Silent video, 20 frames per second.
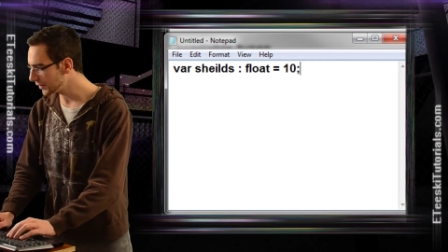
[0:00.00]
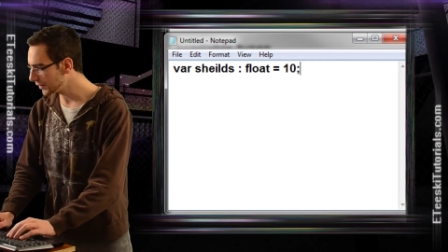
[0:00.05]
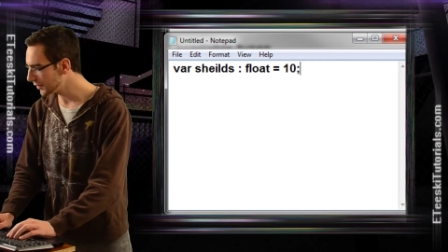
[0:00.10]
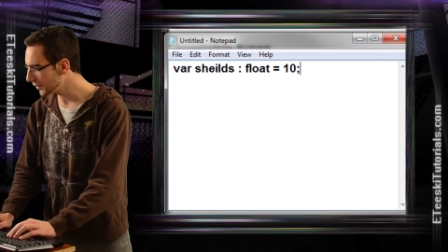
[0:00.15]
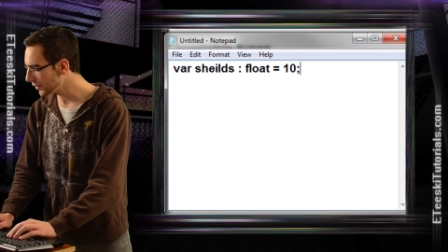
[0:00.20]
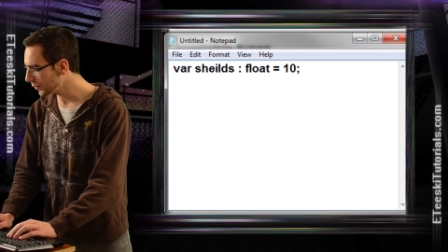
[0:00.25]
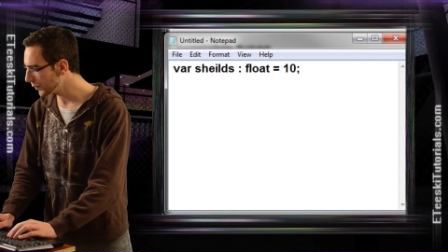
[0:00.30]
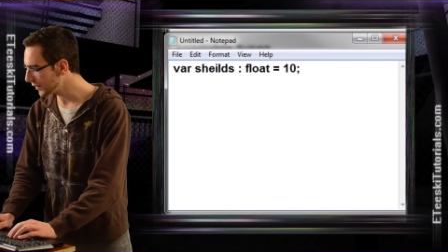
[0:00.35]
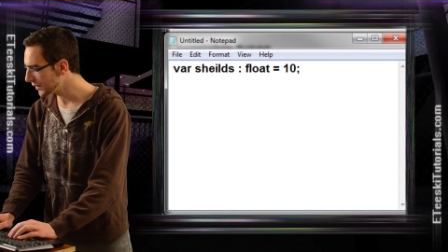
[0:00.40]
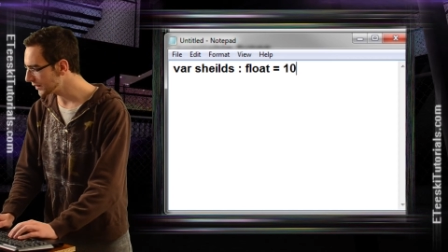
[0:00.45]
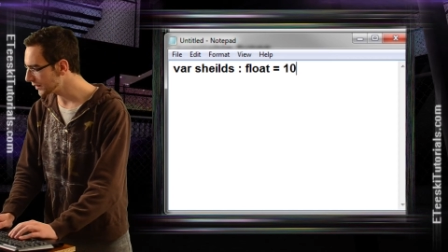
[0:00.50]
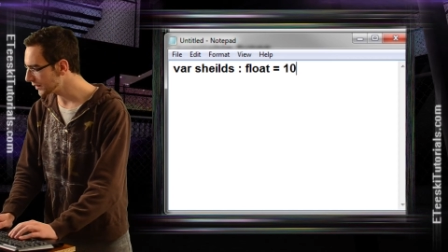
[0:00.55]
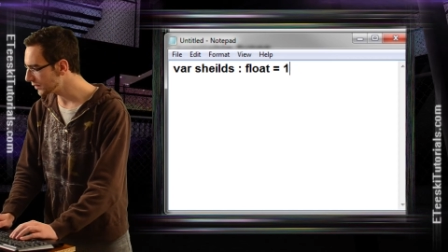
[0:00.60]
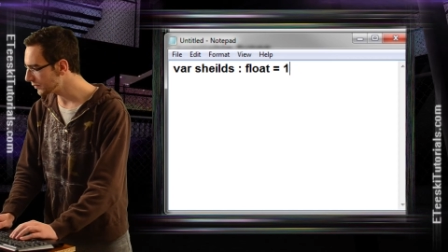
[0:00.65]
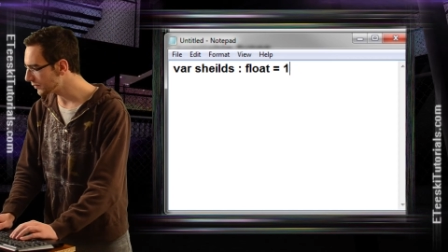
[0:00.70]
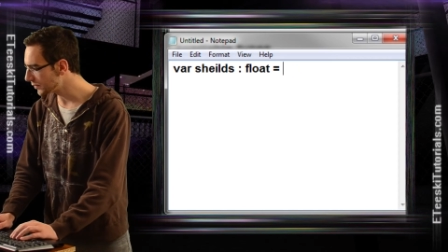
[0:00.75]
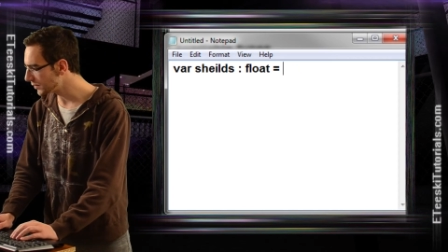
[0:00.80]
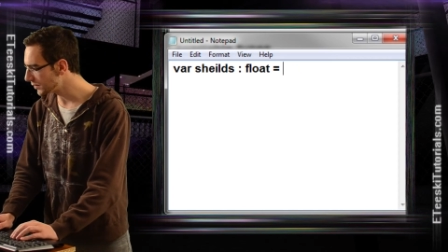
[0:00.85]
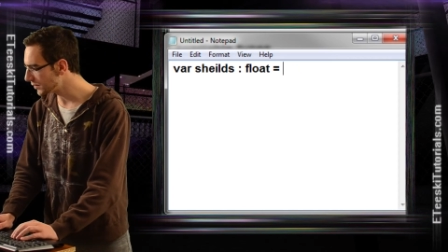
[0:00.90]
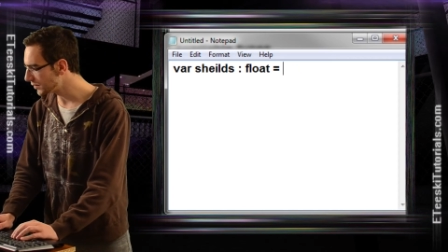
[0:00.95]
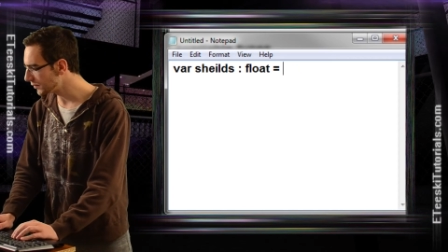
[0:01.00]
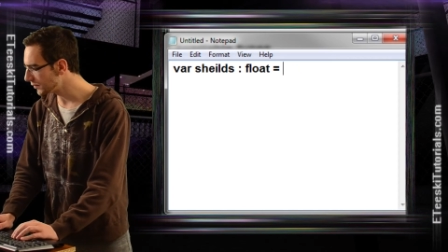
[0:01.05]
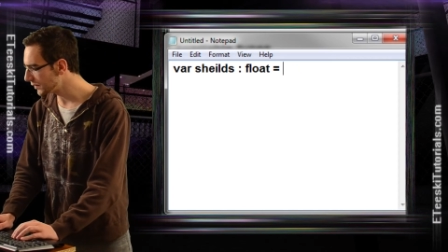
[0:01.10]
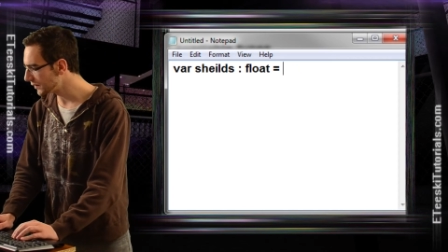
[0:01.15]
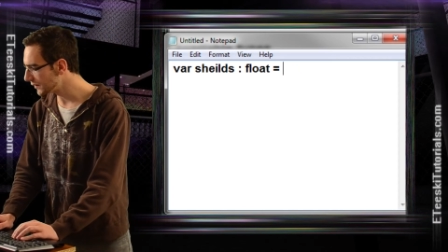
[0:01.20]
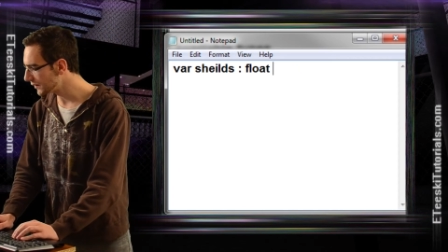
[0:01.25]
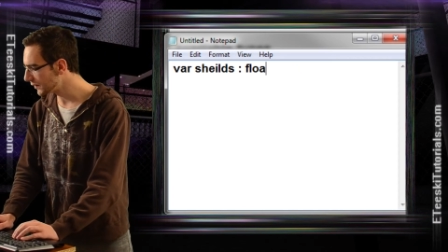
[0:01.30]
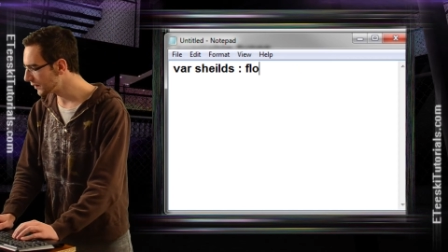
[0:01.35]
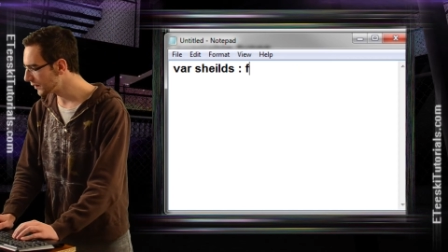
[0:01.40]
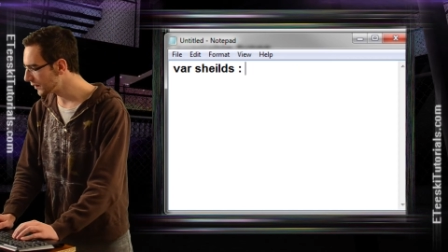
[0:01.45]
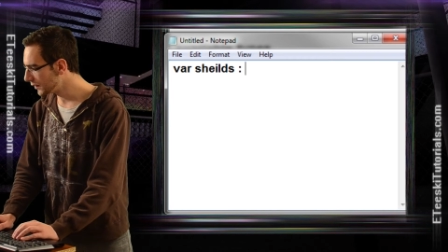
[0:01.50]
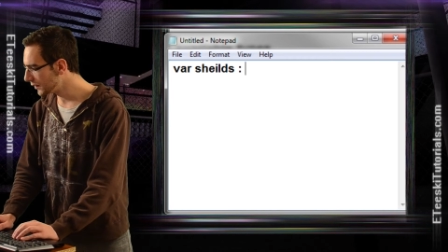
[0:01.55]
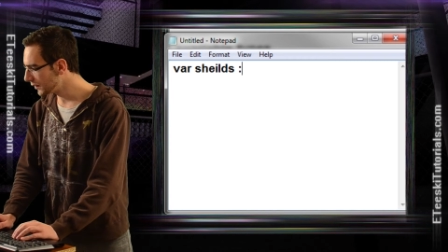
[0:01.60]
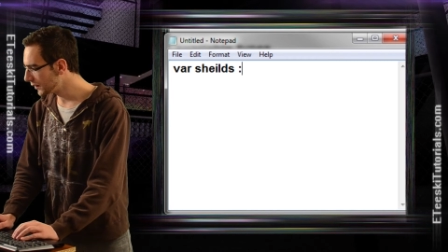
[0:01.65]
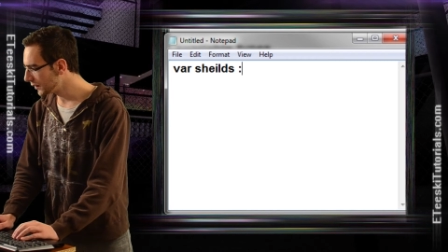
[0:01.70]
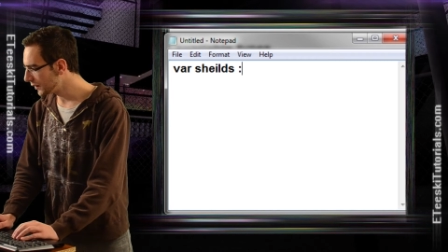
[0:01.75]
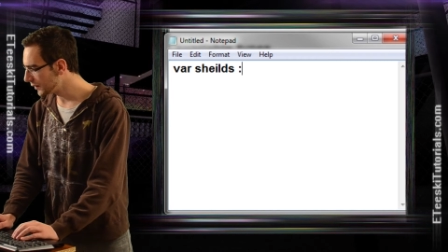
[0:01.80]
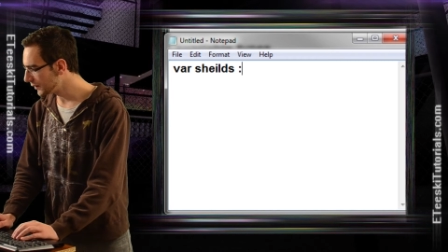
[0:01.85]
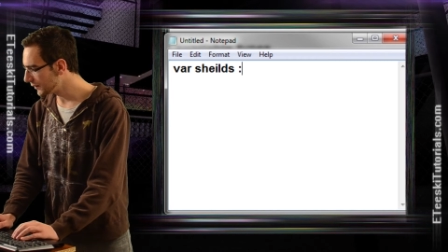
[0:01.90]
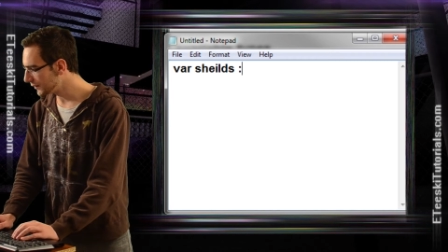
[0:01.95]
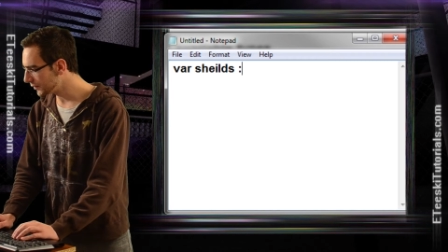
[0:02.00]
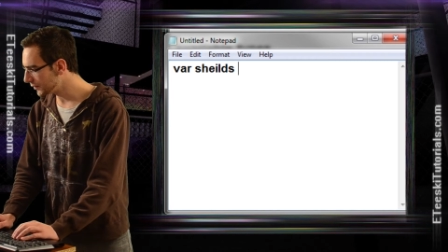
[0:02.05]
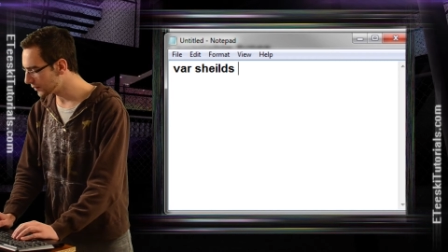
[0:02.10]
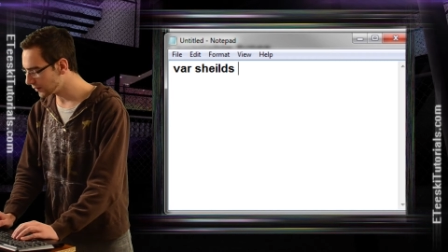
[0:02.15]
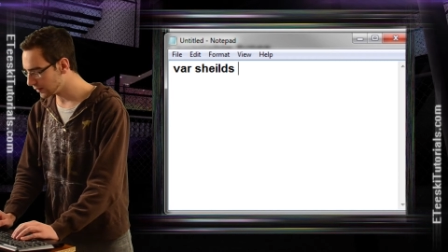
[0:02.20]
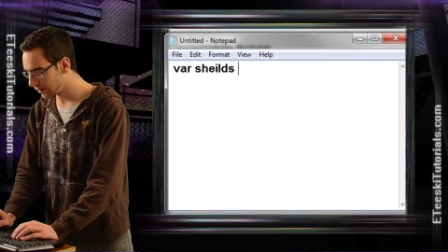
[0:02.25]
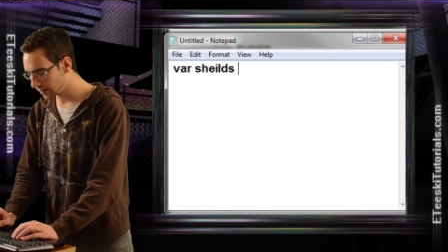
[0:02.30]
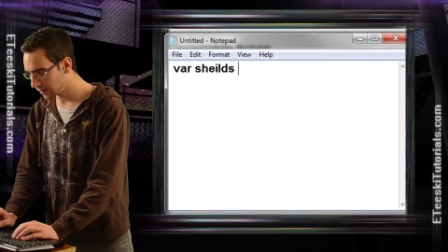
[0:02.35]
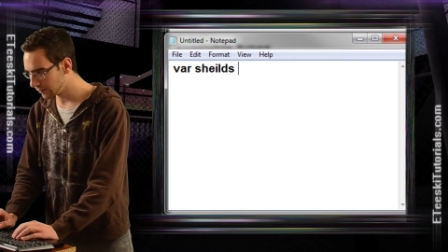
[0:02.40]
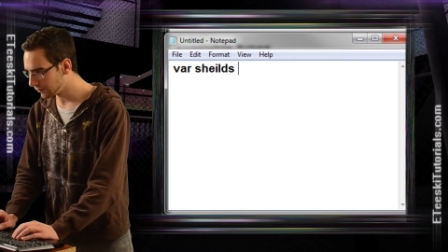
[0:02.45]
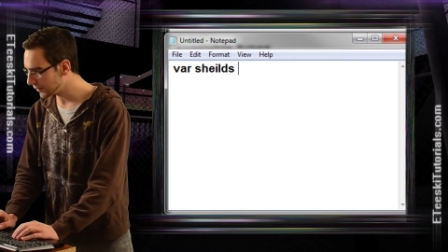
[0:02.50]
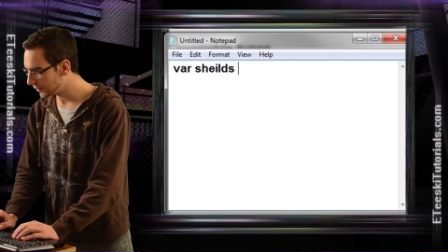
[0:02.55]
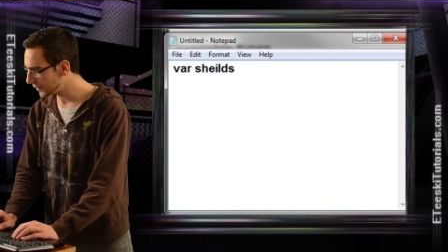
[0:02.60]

Another way that you could do it is you can get rid